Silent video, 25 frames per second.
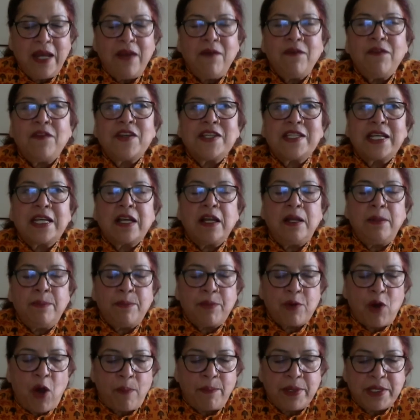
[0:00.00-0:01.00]
any
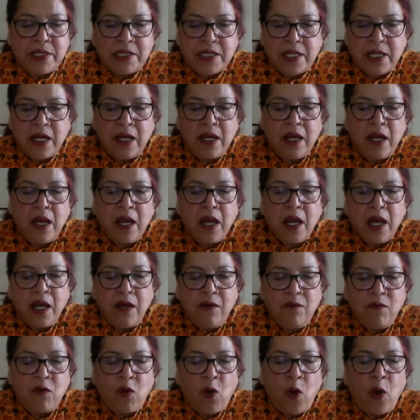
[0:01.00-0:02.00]
physical property
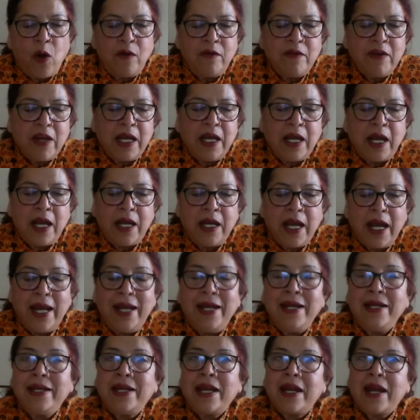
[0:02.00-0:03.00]
involved in an
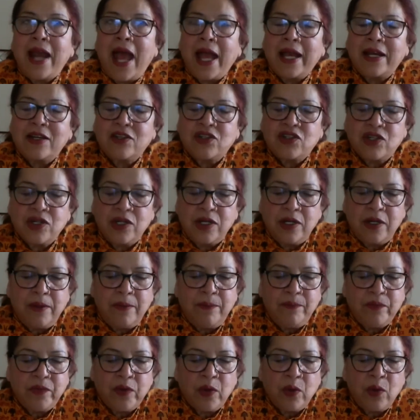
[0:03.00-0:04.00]

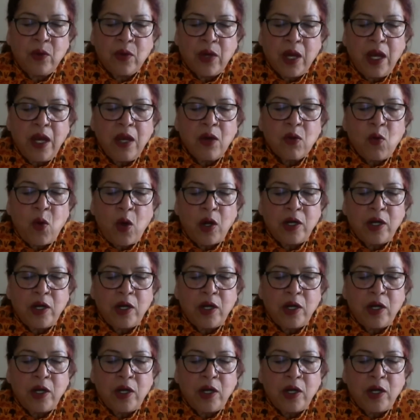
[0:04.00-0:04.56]
interaction, okay?